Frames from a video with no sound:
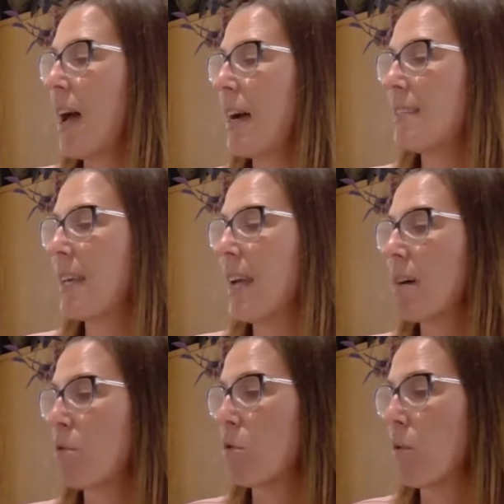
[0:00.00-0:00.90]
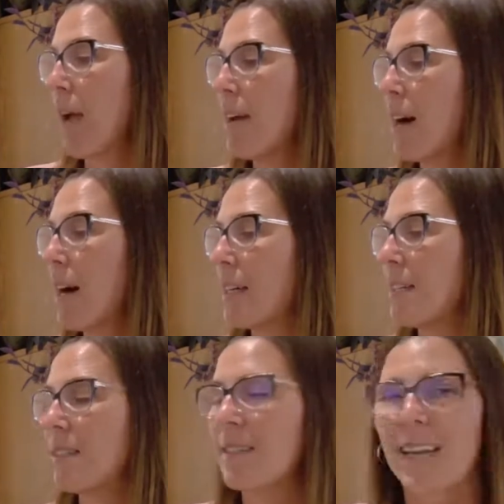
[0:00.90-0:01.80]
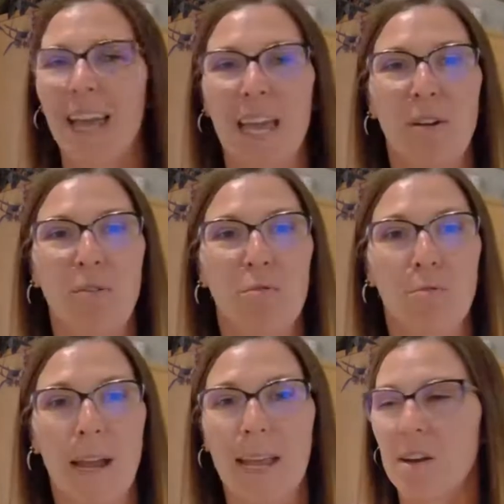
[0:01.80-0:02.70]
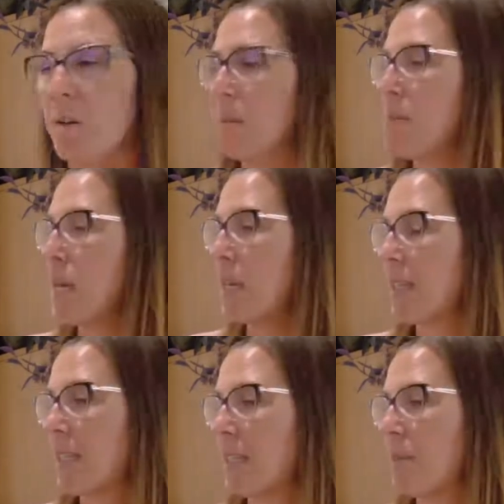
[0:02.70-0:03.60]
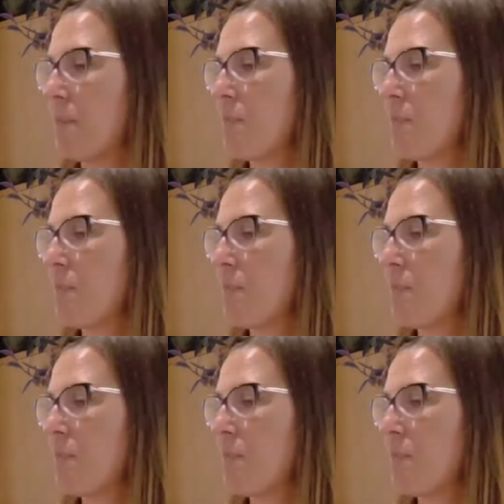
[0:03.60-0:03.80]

as they have red eyes and red beaks.